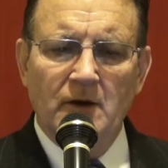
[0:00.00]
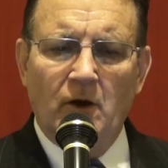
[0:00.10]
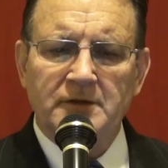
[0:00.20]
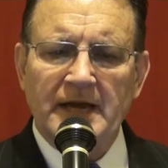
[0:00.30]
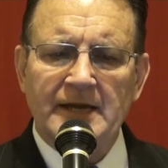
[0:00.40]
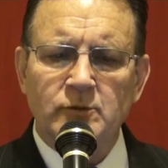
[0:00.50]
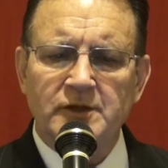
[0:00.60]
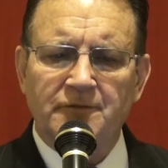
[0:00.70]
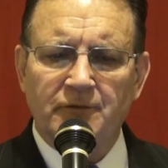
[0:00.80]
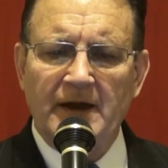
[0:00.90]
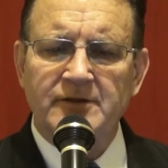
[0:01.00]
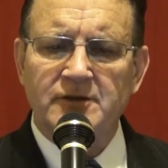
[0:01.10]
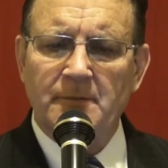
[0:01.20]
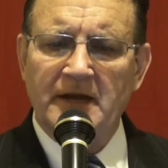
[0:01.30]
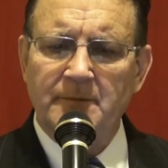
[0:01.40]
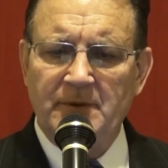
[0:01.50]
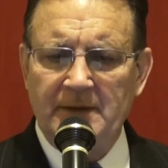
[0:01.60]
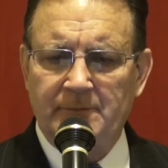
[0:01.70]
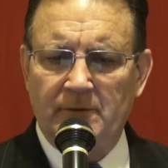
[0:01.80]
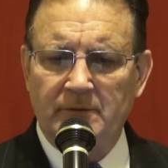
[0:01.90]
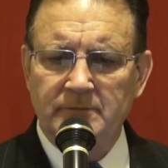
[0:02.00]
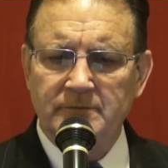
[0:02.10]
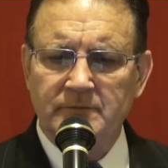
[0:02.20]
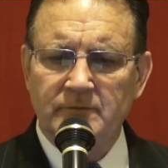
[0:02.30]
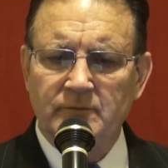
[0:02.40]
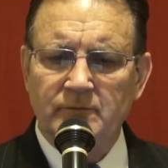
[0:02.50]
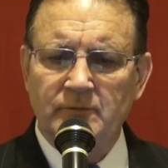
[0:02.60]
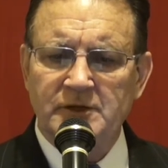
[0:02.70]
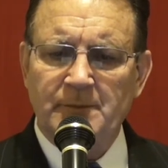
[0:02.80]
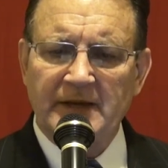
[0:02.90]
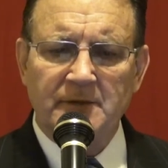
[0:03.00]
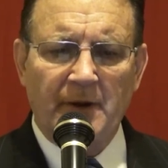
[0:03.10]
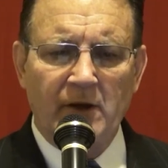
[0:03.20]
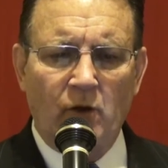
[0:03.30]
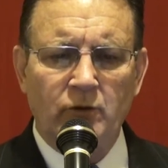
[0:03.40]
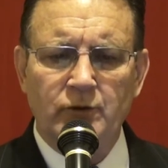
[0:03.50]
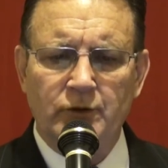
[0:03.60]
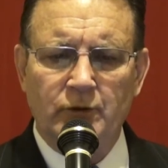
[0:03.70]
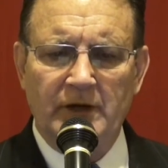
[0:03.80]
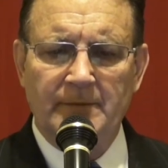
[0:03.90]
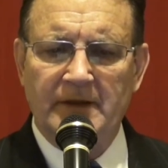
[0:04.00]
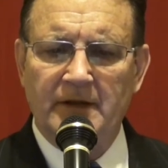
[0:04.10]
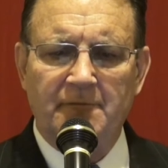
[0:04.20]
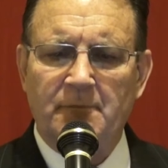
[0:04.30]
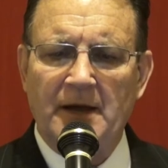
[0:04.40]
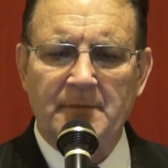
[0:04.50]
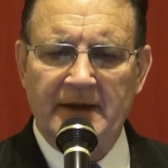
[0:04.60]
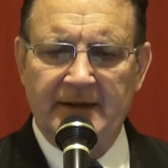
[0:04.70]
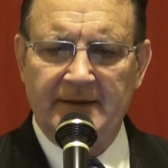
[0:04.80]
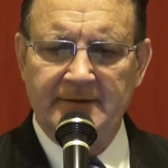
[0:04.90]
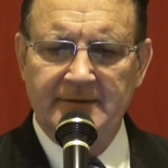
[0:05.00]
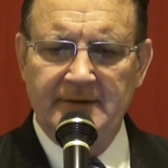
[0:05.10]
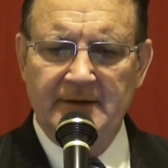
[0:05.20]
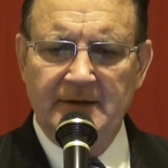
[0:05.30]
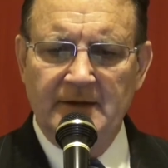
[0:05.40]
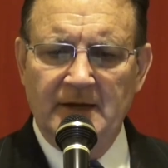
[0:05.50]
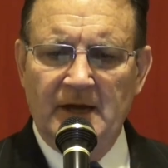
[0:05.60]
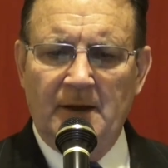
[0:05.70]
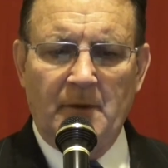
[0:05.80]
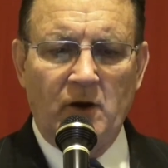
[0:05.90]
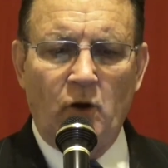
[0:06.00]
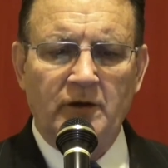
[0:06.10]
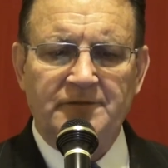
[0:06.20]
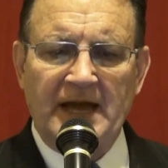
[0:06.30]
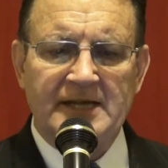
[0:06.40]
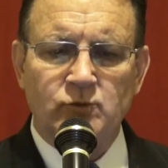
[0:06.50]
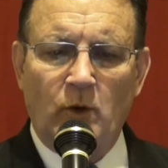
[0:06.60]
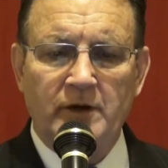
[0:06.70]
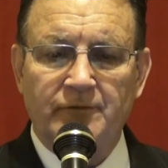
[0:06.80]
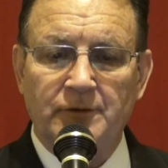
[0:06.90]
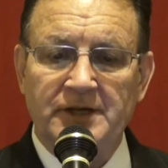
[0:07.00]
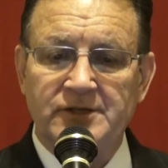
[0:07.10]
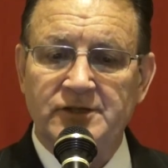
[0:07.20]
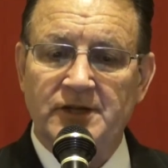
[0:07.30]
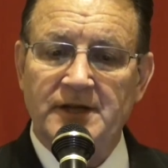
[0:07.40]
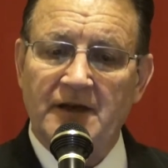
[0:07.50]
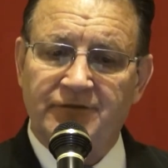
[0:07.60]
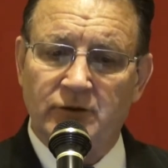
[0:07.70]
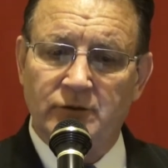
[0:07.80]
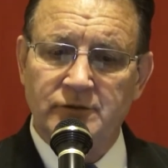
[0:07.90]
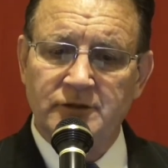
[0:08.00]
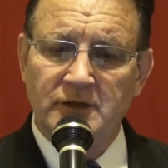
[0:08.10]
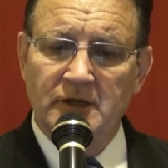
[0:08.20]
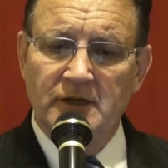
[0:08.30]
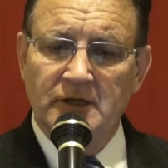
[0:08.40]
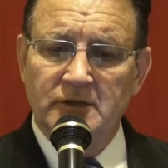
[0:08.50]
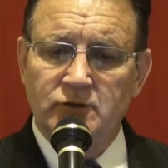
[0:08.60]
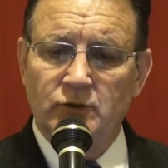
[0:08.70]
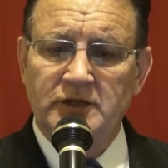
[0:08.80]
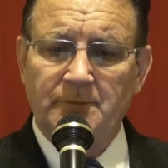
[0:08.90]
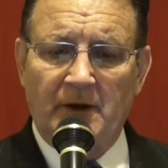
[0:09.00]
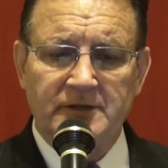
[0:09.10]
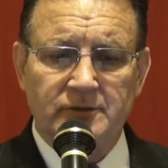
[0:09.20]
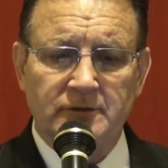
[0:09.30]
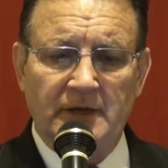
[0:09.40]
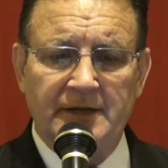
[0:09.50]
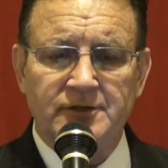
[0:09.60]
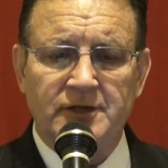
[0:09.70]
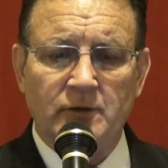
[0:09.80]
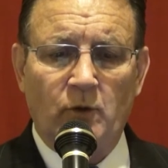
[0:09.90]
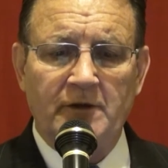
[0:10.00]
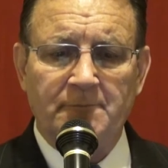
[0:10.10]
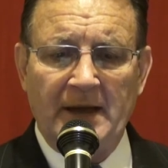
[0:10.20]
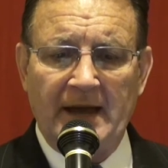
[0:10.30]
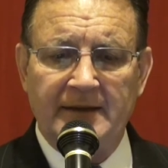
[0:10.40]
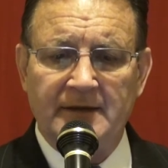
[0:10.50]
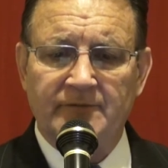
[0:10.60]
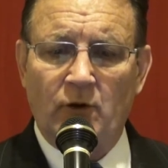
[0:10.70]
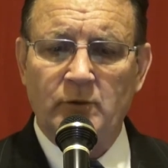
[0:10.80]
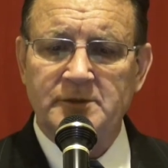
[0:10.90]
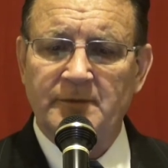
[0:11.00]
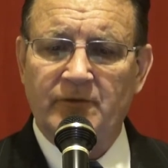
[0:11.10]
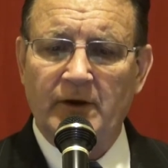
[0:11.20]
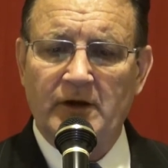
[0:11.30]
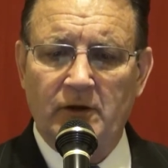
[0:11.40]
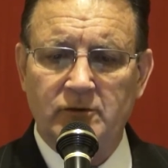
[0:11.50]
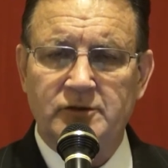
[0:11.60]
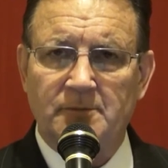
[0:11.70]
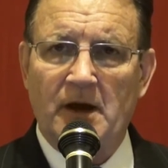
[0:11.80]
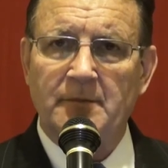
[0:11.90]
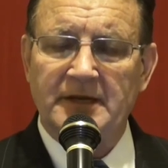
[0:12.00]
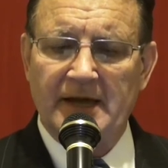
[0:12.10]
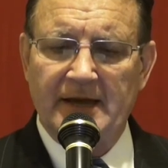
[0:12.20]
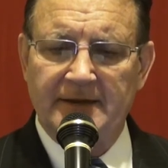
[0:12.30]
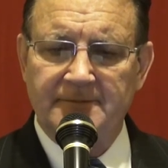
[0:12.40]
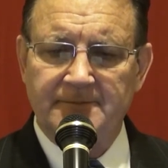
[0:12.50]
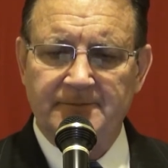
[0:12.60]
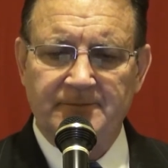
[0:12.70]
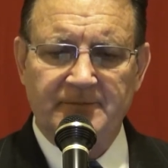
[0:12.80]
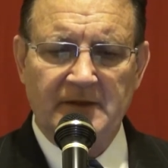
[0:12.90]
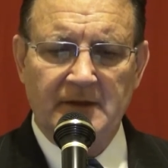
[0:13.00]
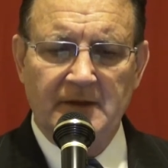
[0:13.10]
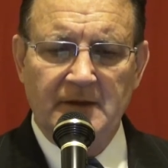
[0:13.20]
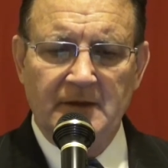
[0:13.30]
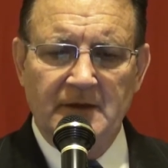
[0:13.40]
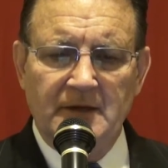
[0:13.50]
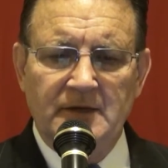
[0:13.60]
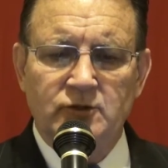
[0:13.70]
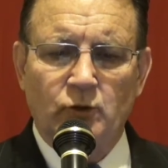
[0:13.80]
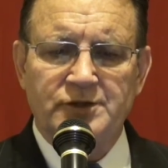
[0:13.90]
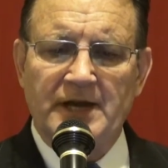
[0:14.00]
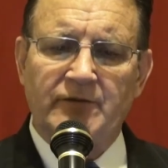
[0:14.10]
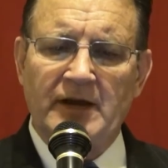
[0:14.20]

Our dad was a friend to many people, respected by all who knew him and loved by many. Among all of Dad's wonderful nieces and nephews, Georgie Beisel and his dear wife Pat have always been very close to Mom and Dad. George never